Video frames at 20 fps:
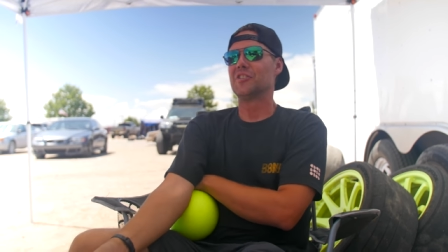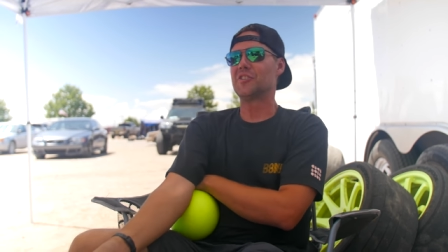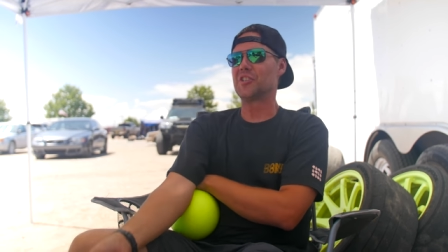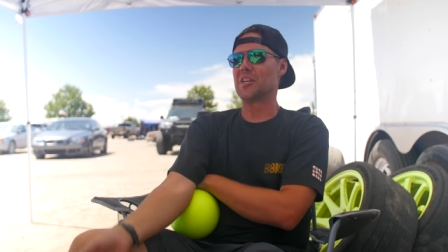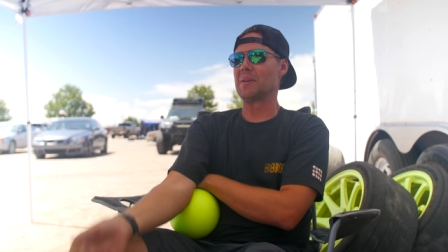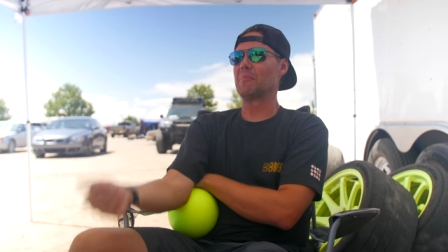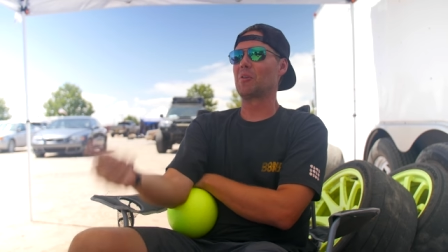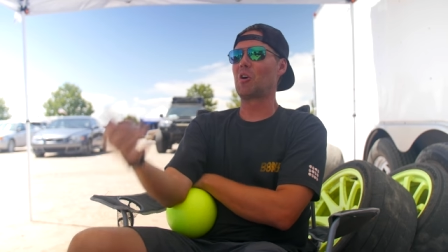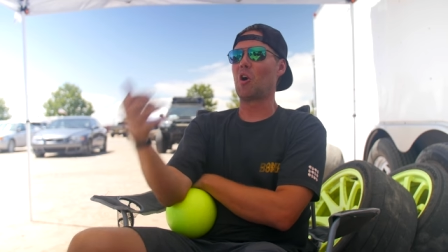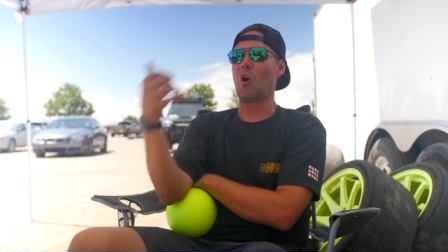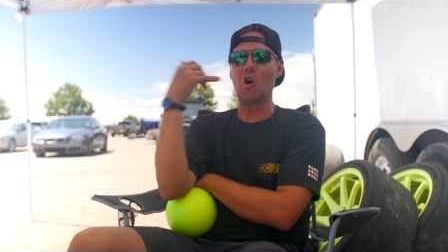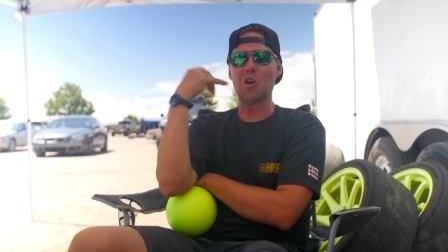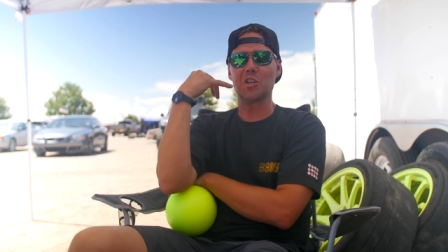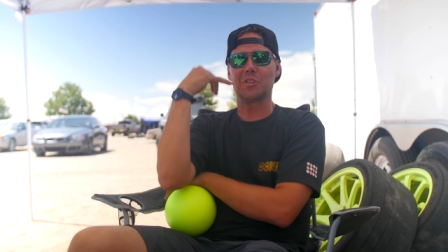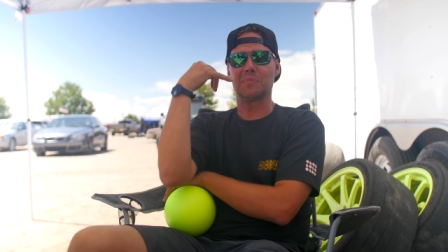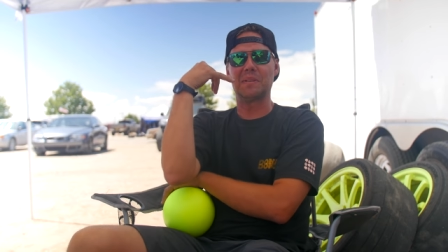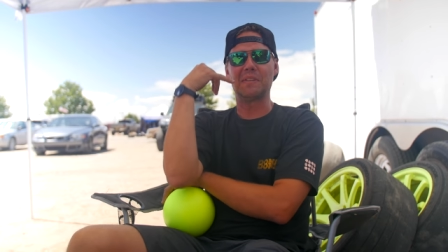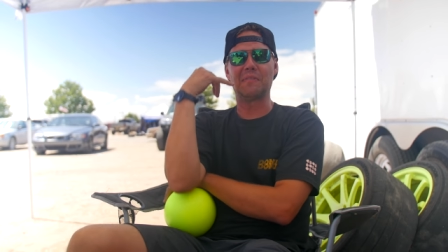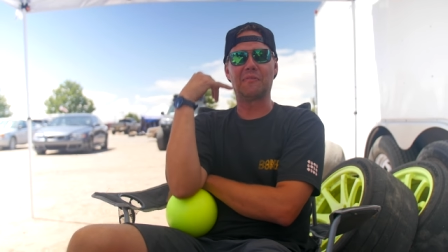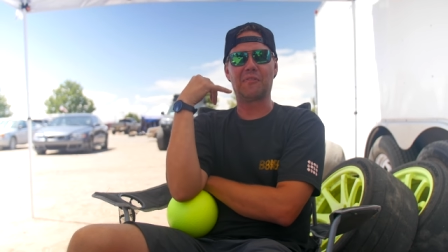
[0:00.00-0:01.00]
Jim
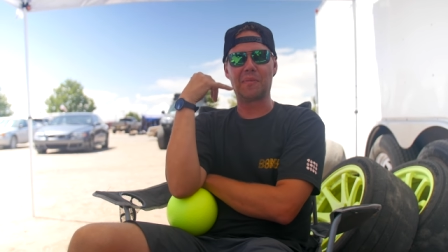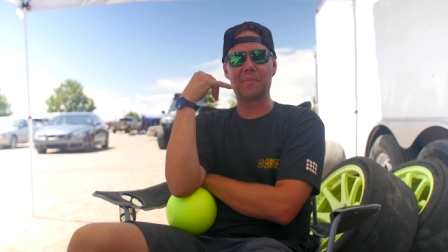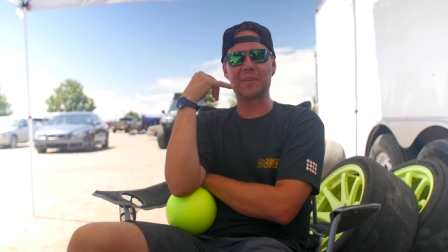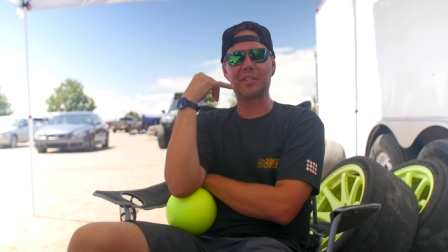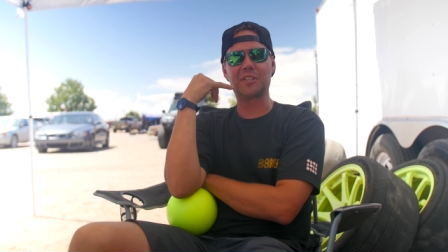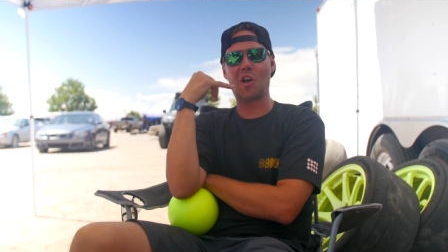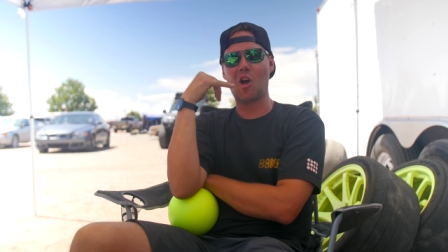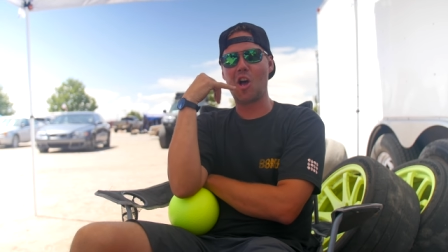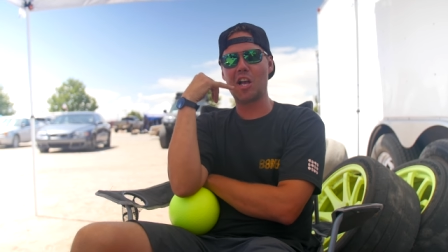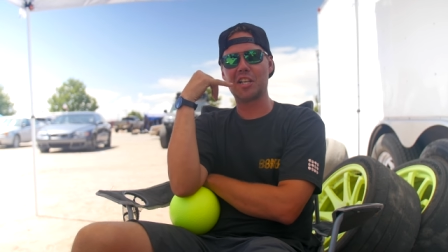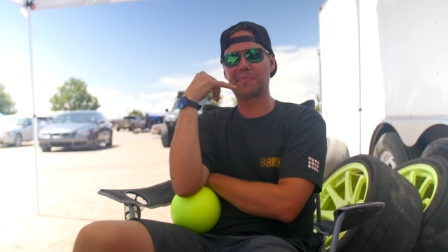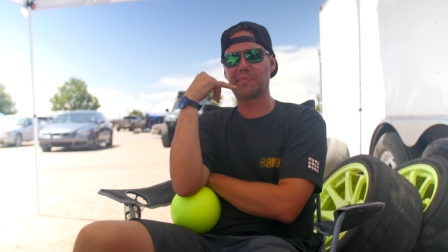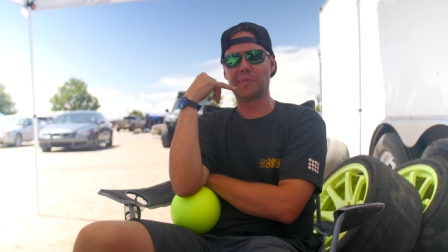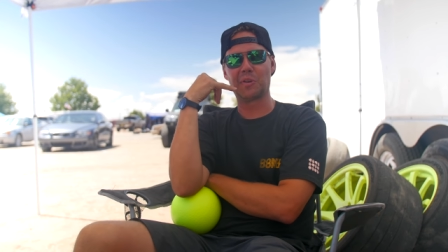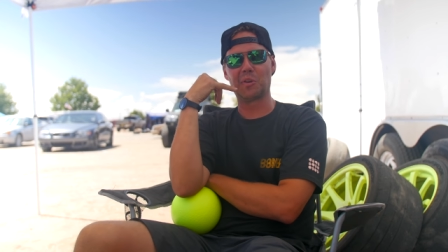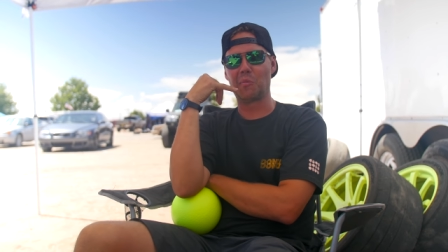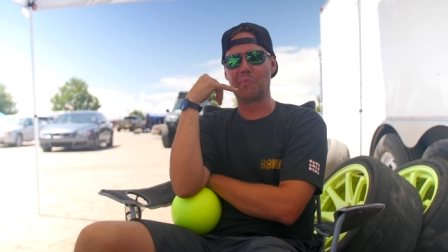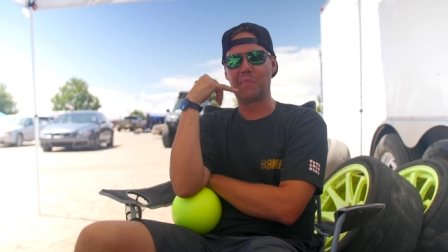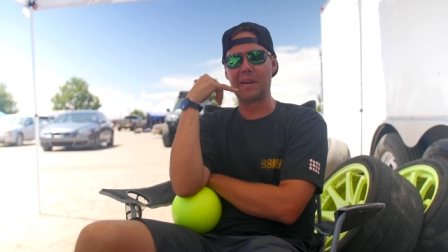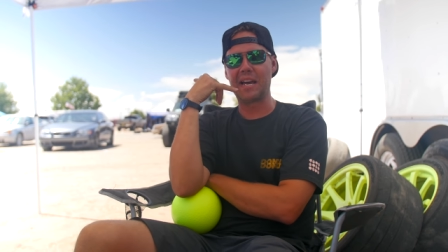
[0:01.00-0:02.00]
calls me from his
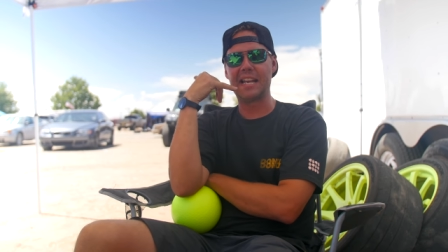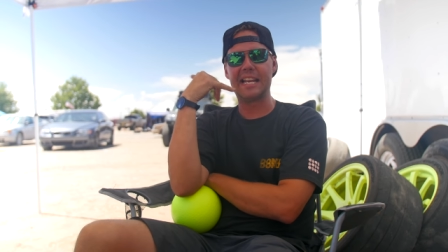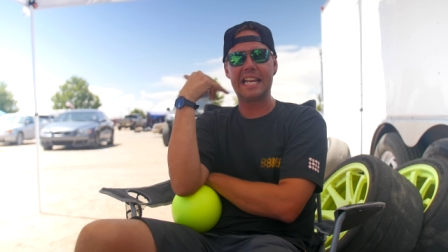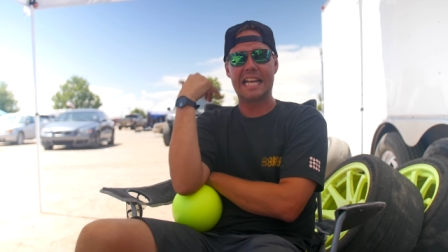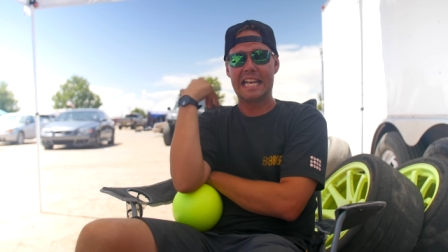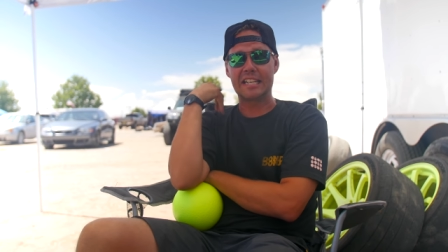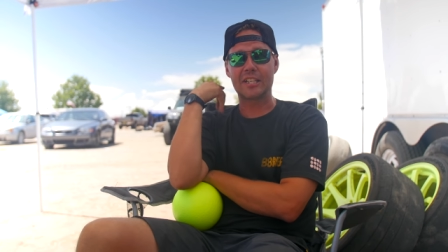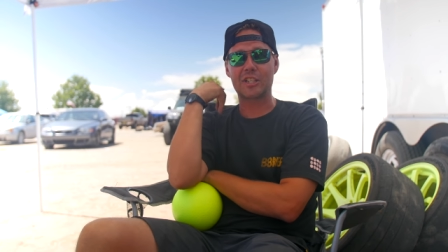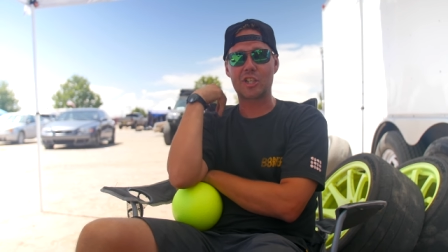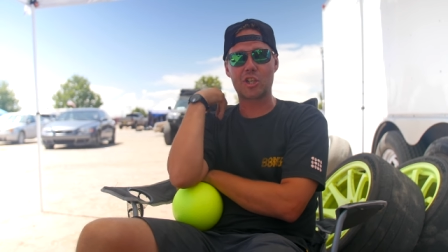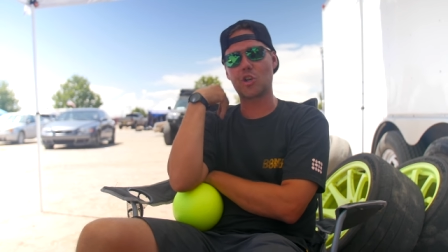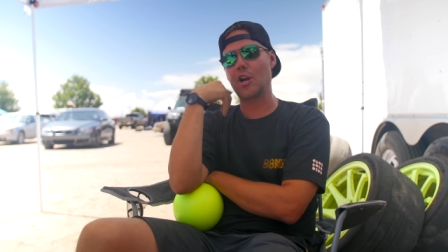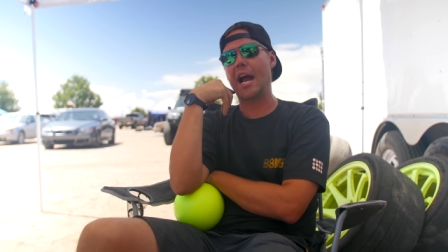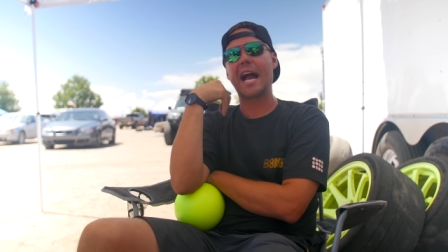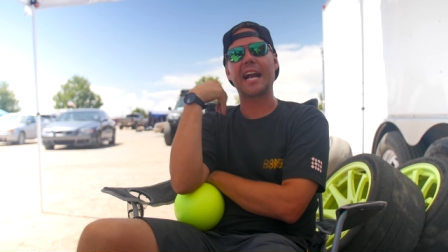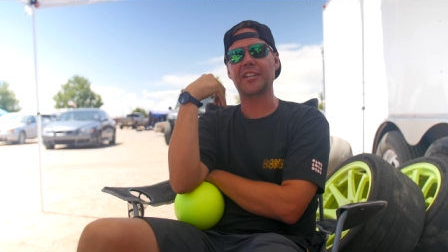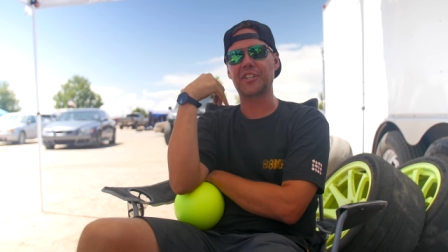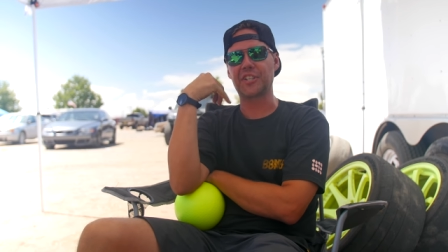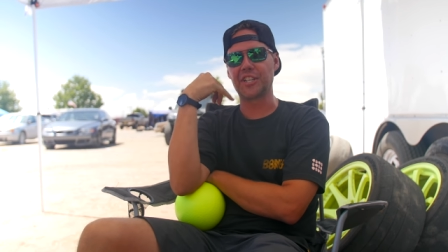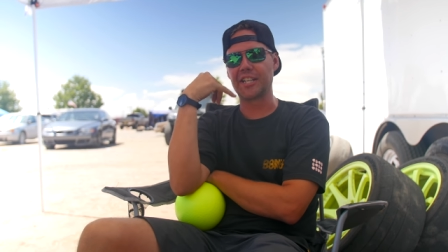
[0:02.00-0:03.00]
hospital bed in
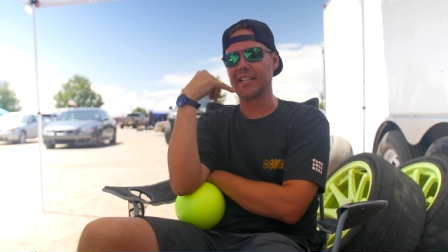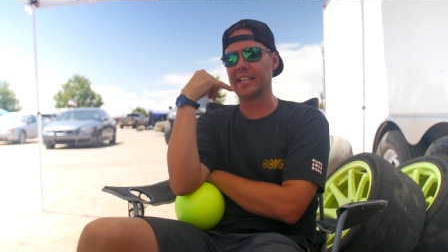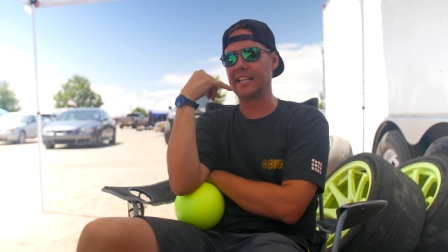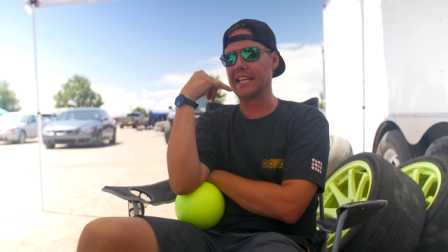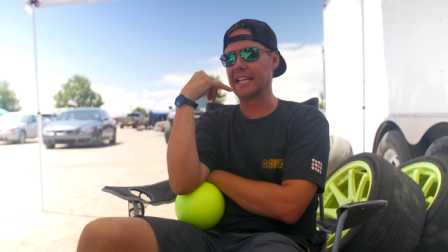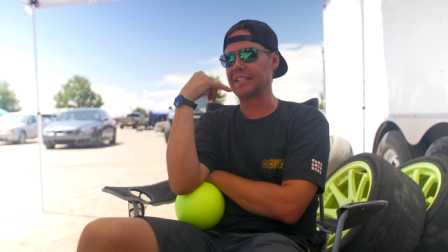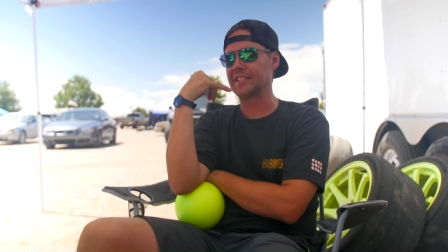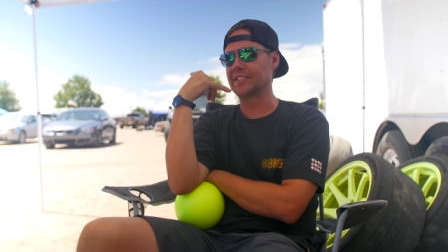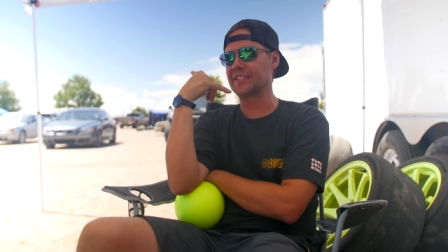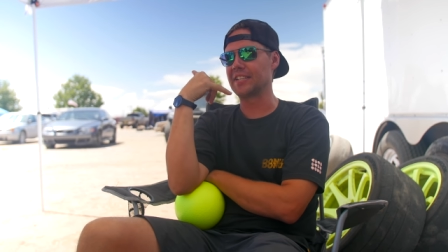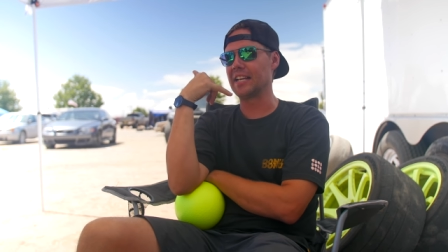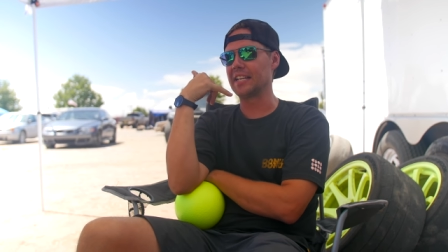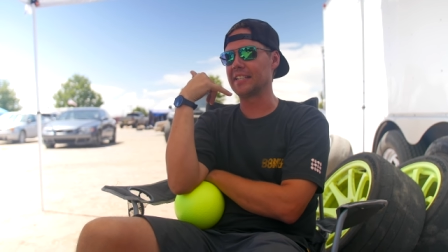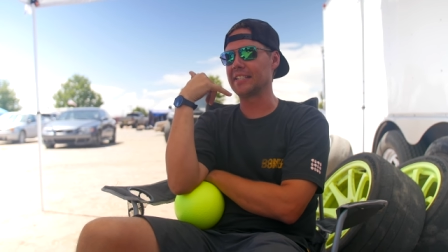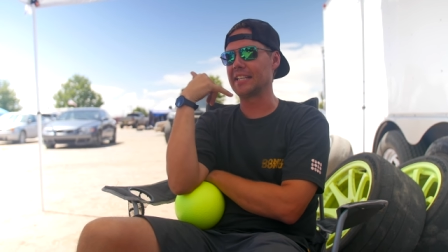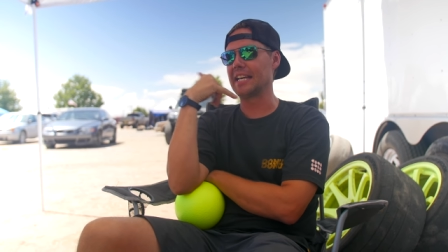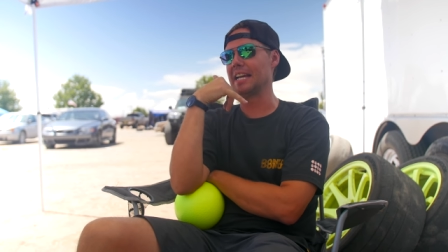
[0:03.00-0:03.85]
traction and says,